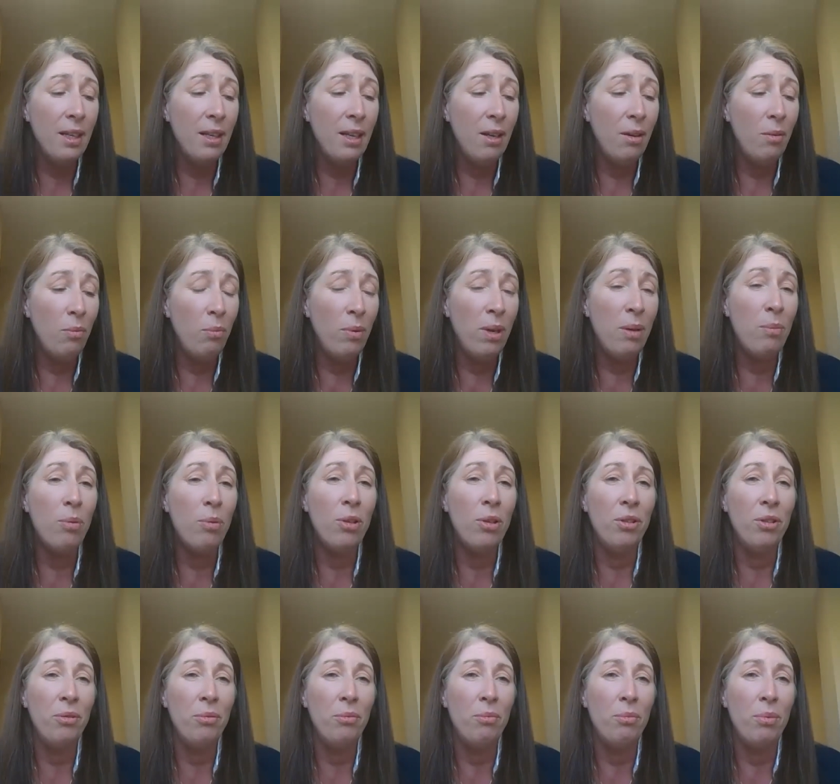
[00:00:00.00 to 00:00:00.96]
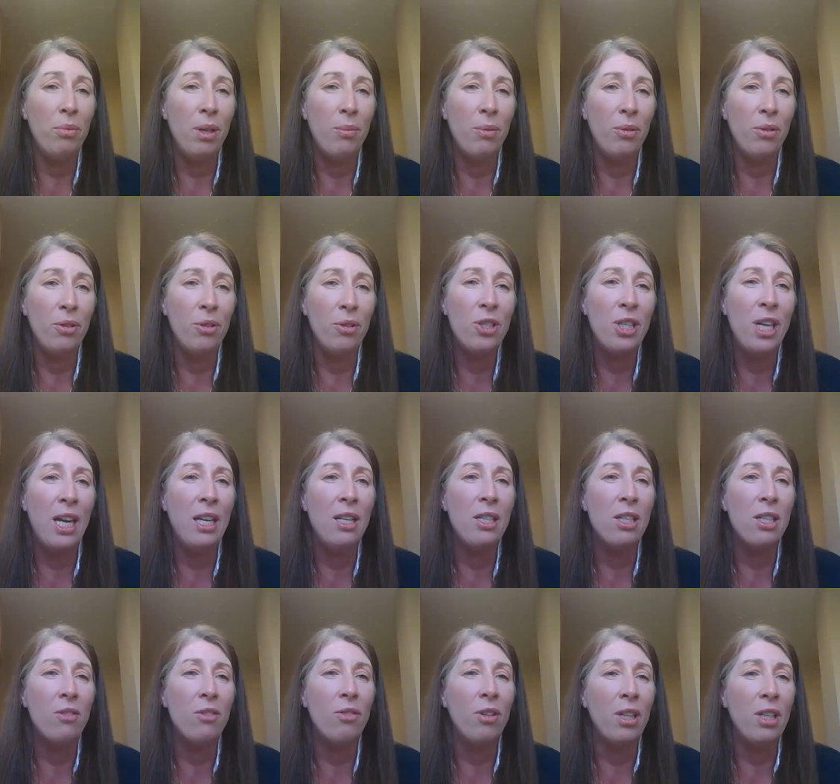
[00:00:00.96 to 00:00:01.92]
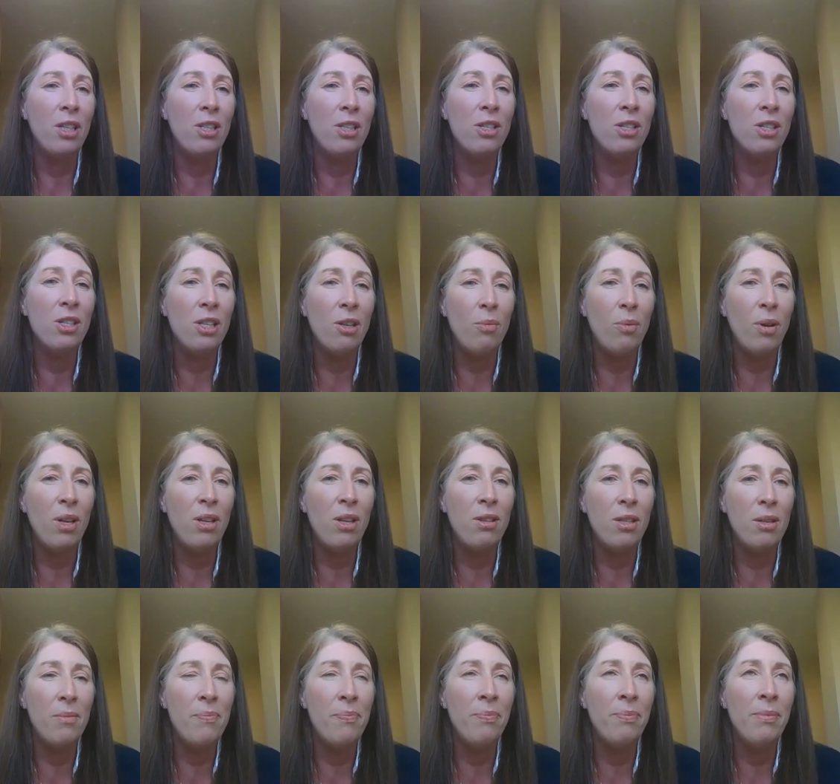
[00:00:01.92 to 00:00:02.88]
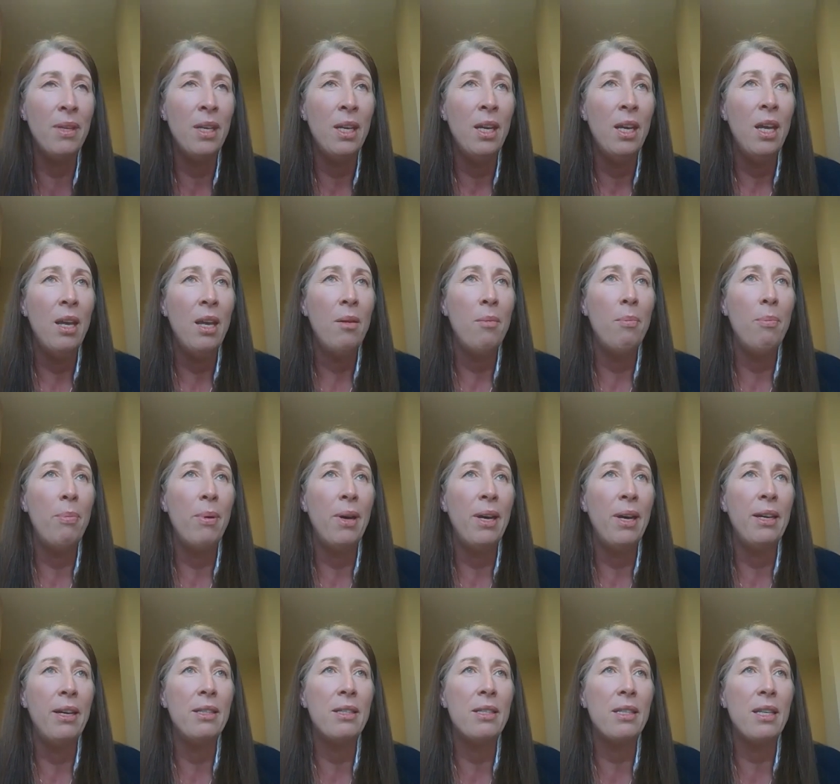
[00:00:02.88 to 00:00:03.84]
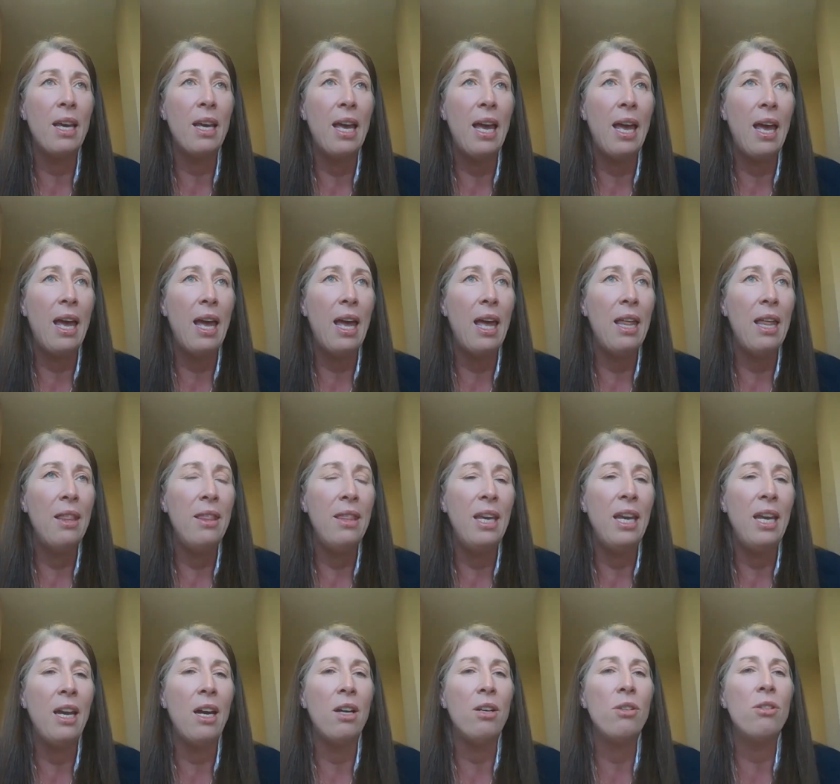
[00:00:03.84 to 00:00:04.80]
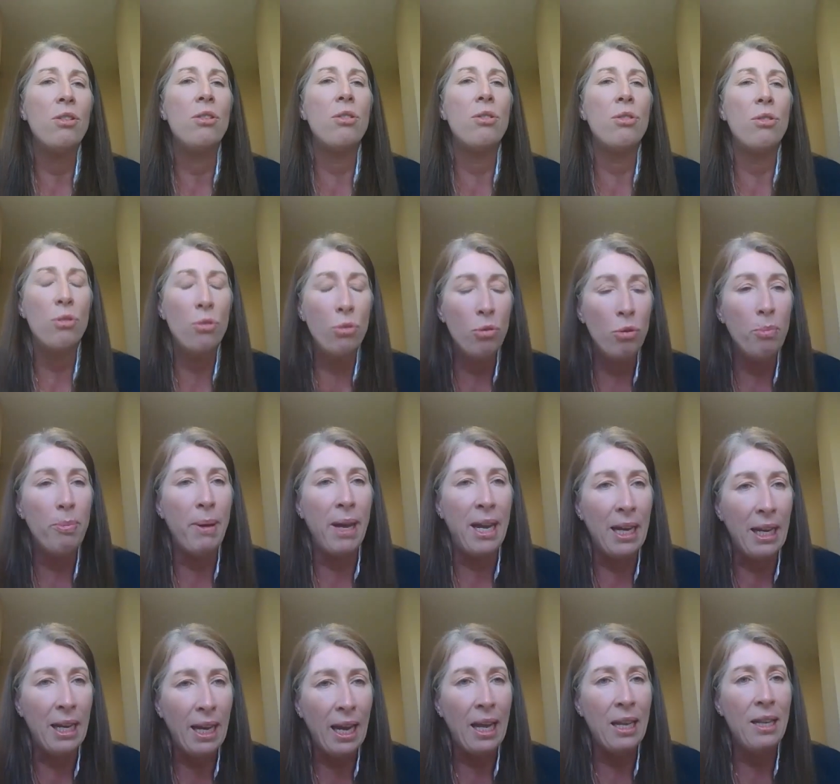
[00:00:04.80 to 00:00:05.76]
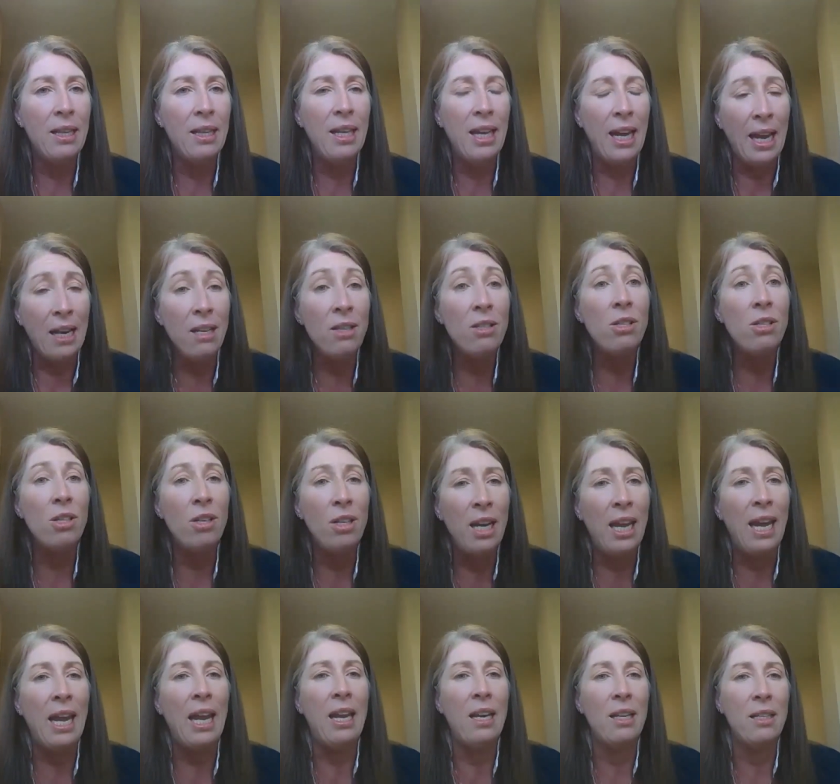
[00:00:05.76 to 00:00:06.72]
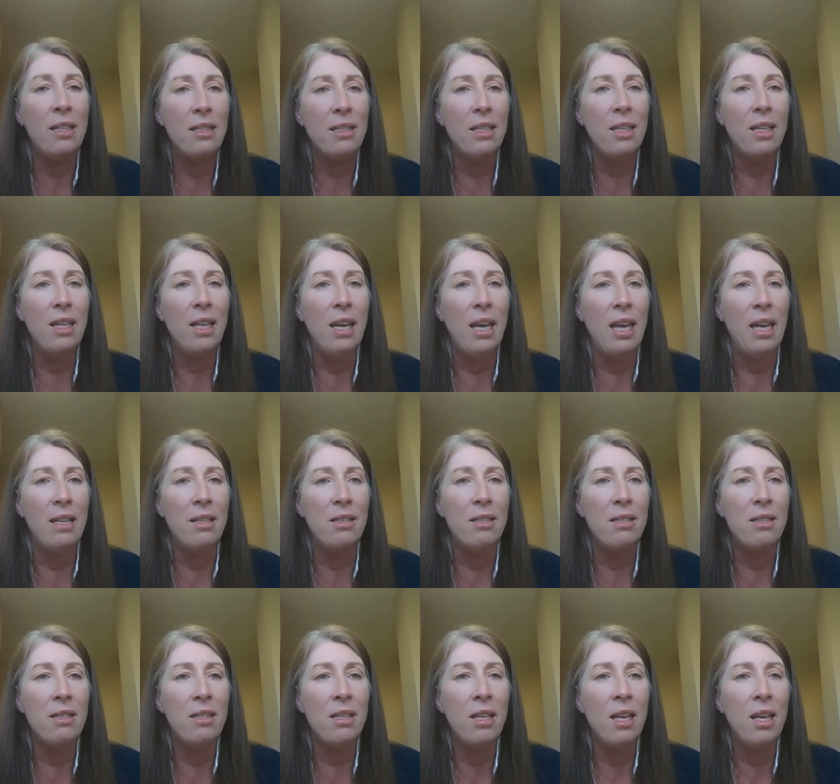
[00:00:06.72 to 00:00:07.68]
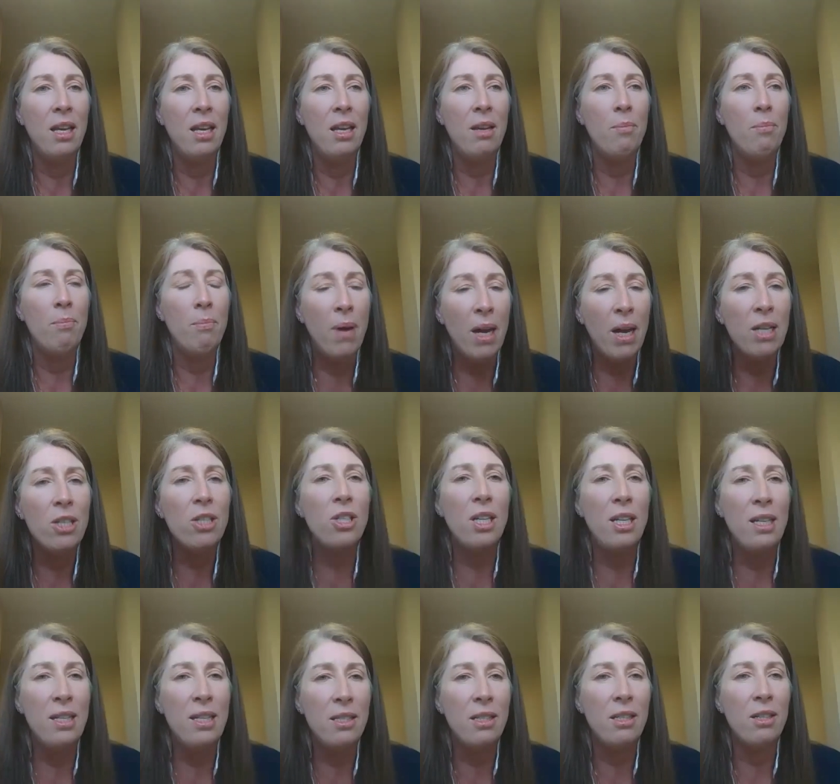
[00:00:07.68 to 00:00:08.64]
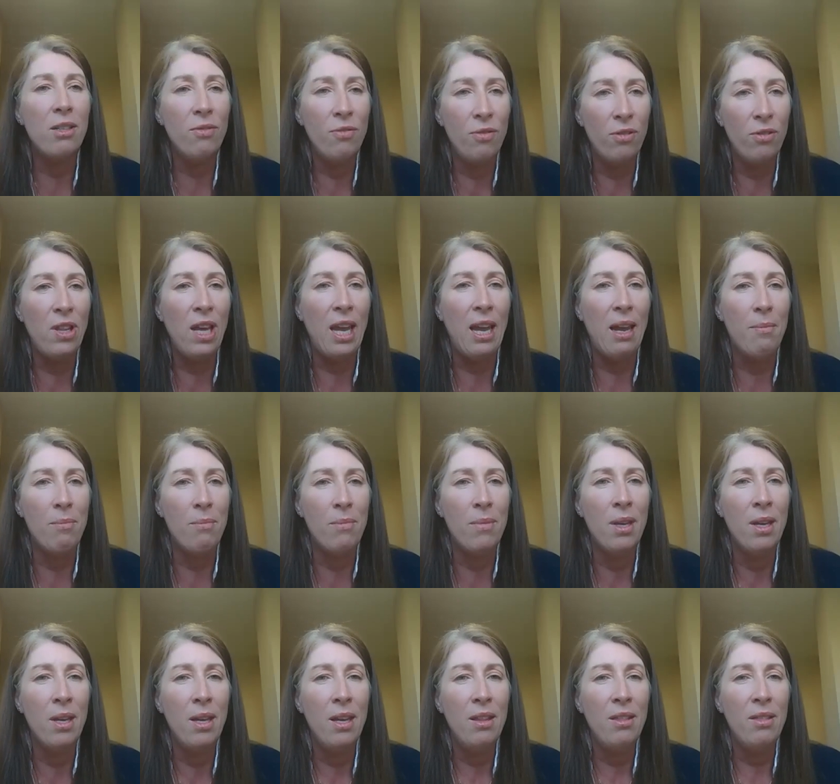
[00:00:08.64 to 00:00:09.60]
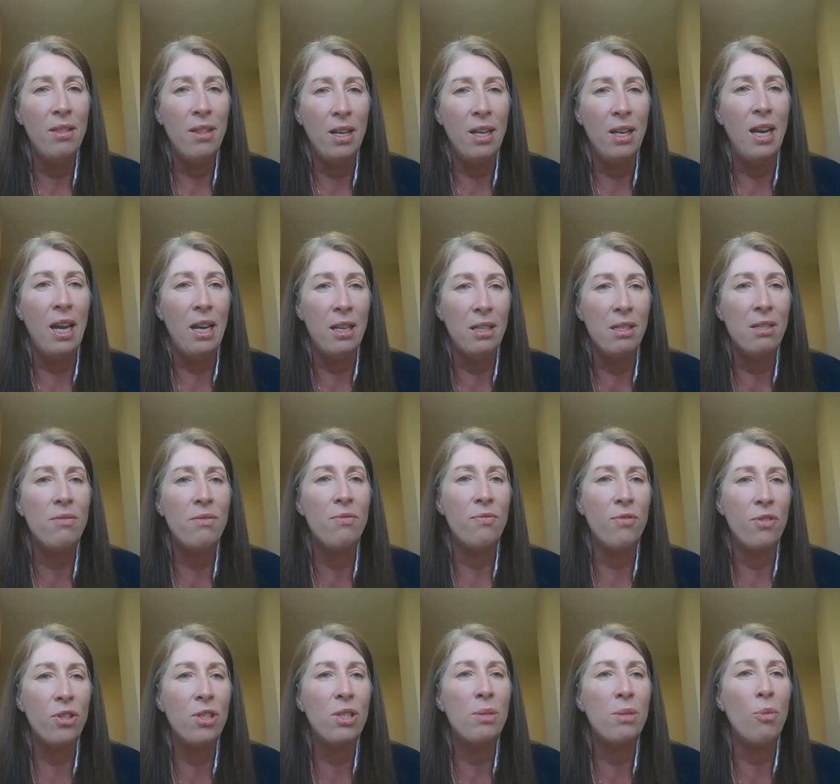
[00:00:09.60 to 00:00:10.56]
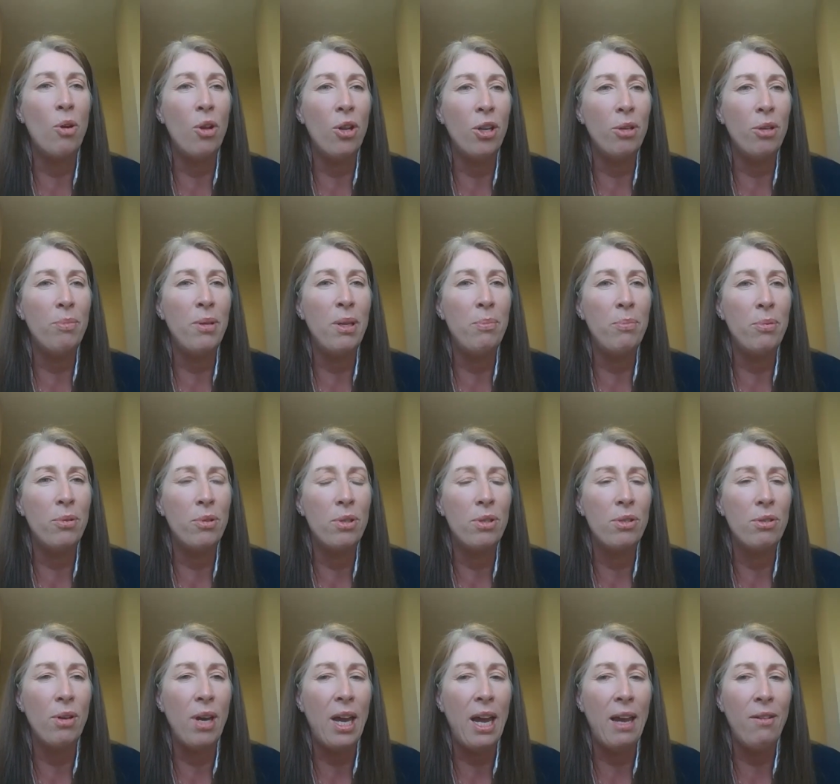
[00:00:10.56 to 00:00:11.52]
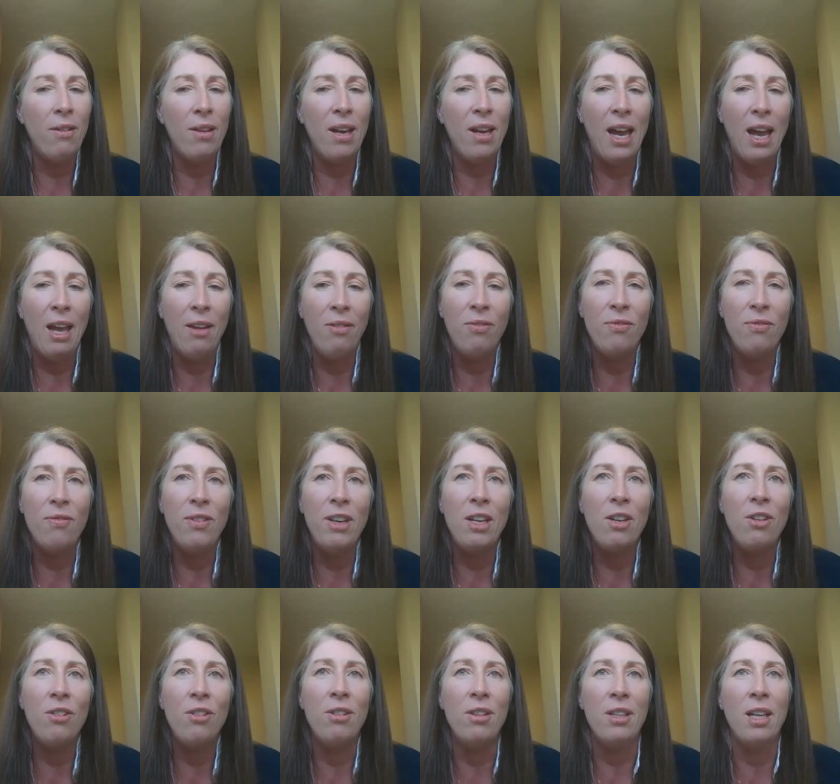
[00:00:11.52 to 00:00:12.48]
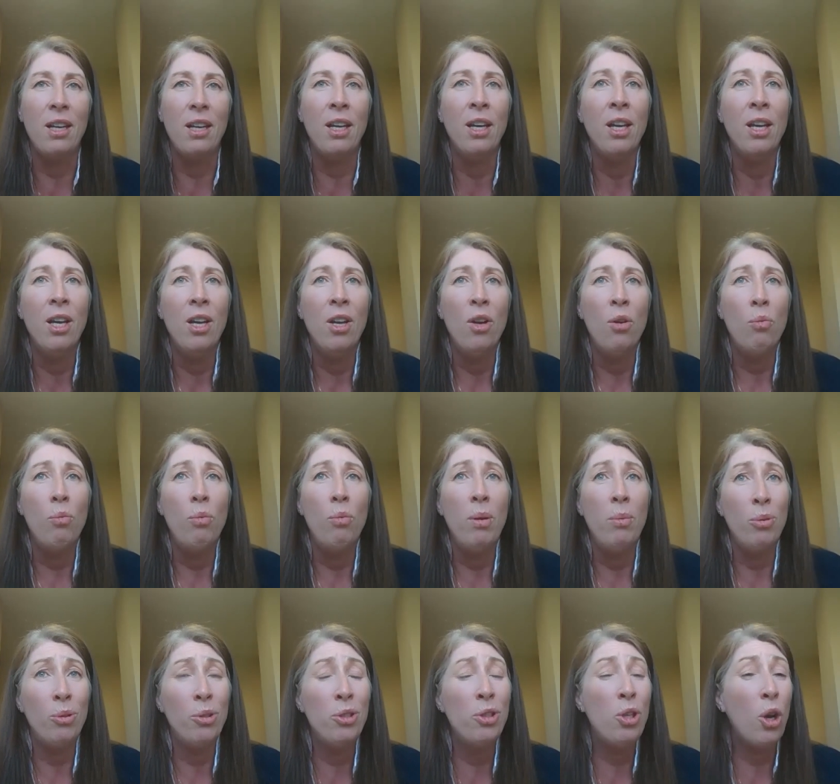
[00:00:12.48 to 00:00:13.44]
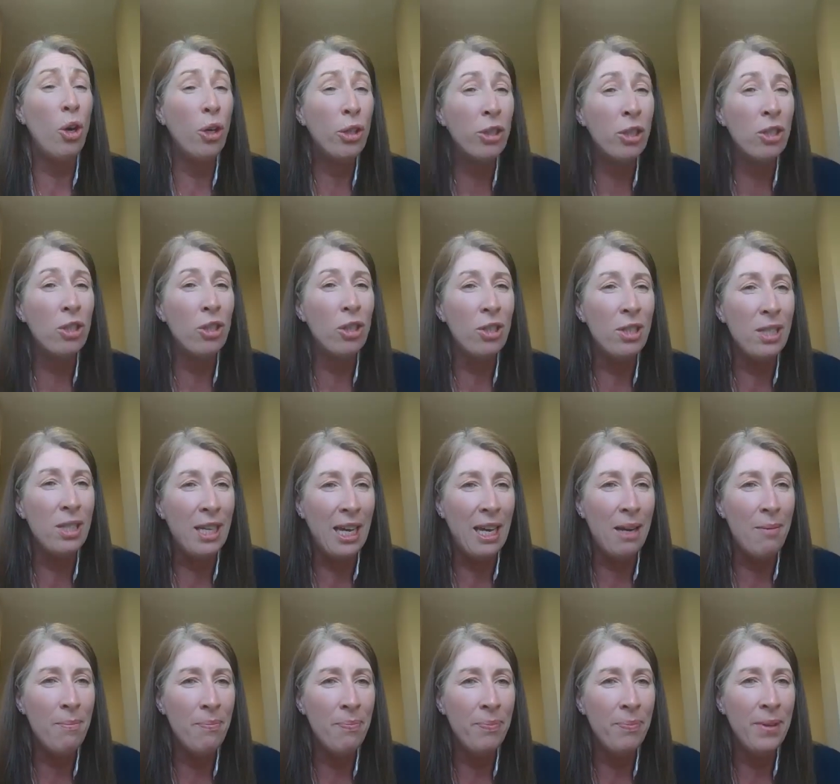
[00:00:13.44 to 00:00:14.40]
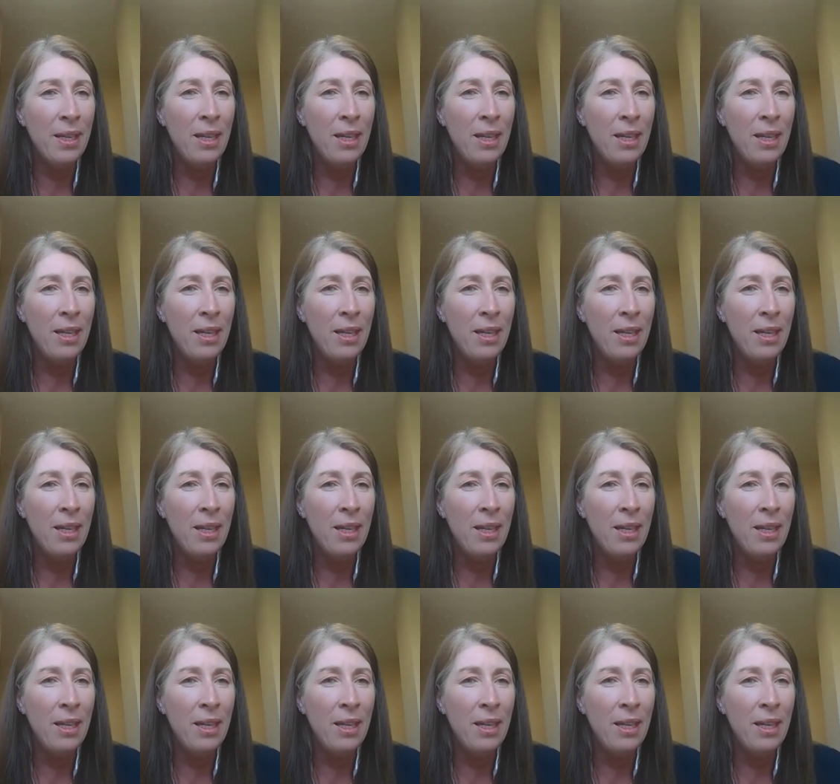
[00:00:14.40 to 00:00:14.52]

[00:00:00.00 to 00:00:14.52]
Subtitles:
we will change our relationship with them, but they are so big, and the internet is much easier for them than it is for smaller people. So I fear that we will talk a good game,